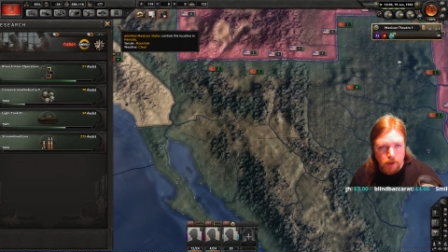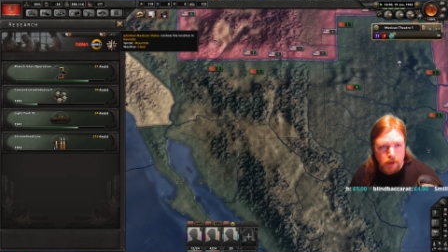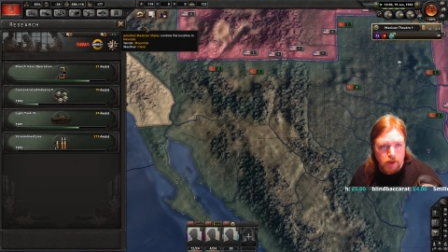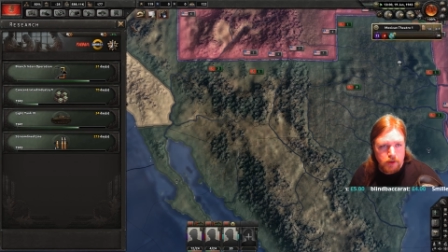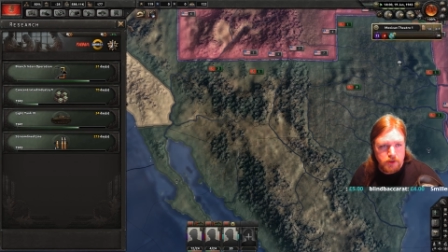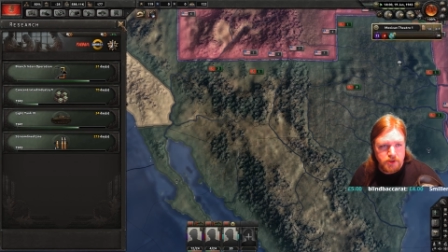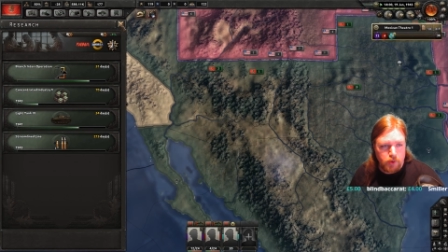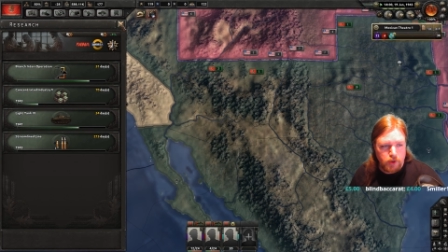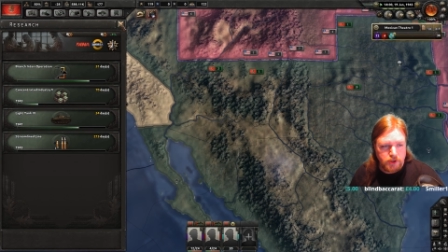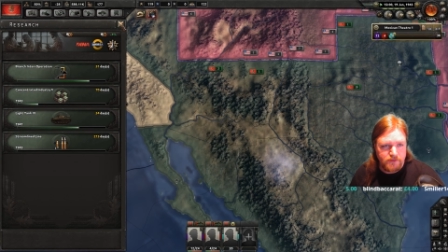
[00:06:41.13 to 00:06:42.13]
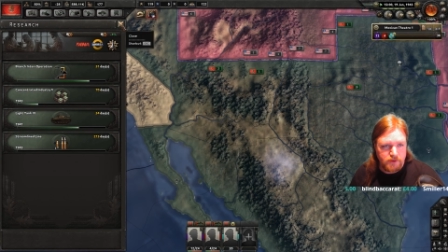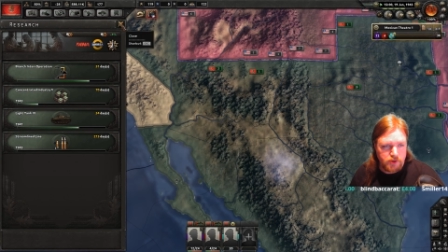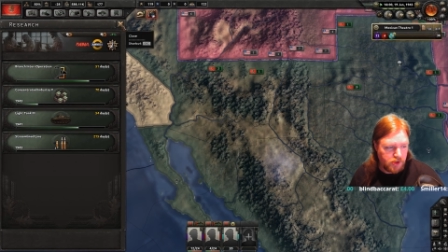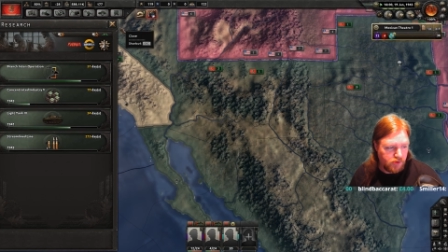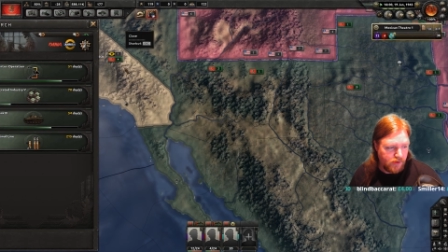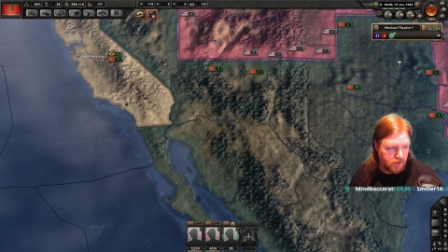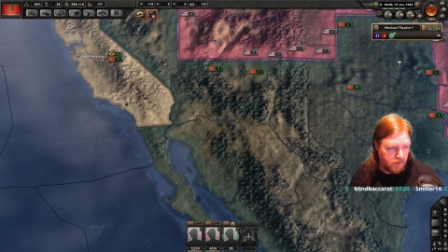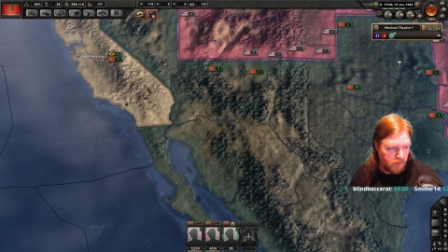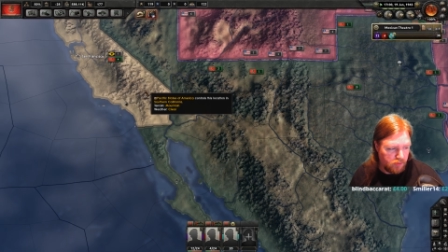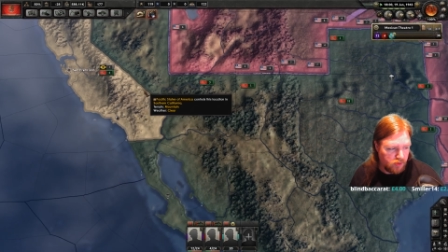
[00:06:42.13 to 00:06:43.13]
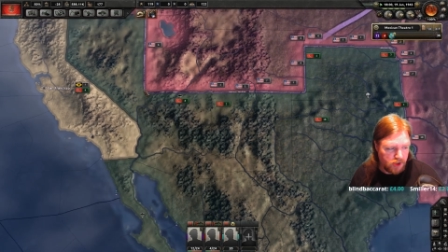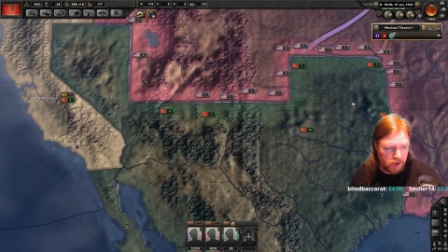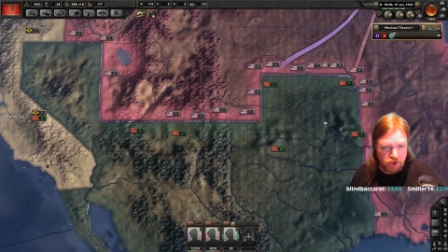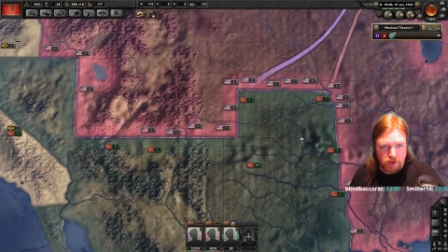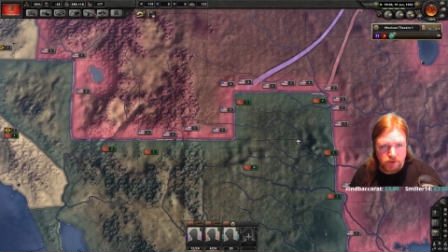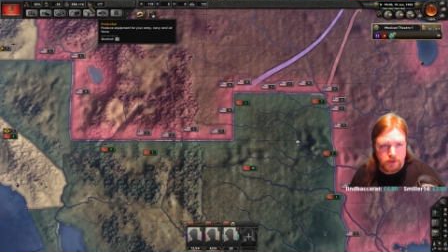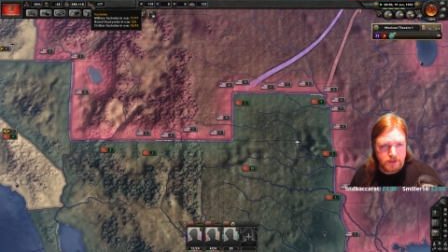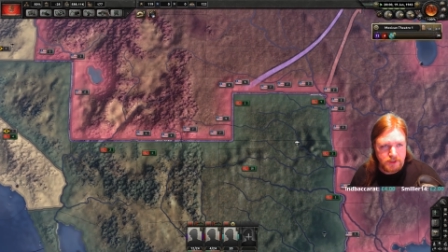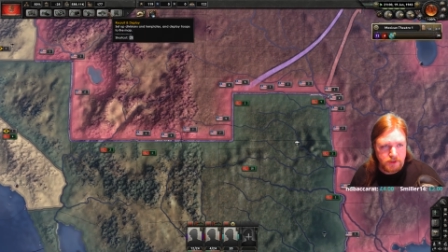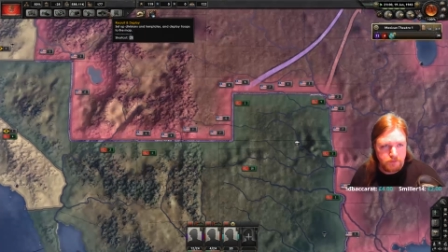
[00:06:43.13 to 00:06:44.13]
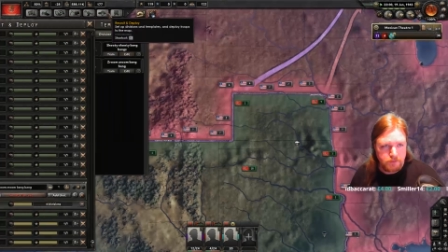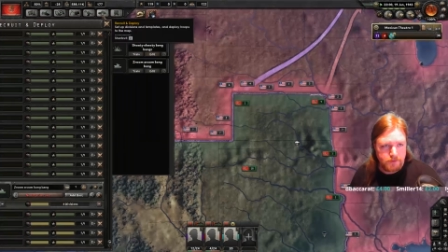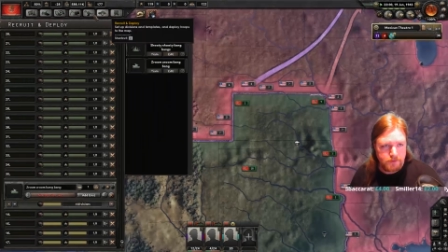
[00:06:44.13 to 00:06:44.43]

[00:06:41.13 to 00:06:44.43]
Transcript: Because I quite often switch around my production systems.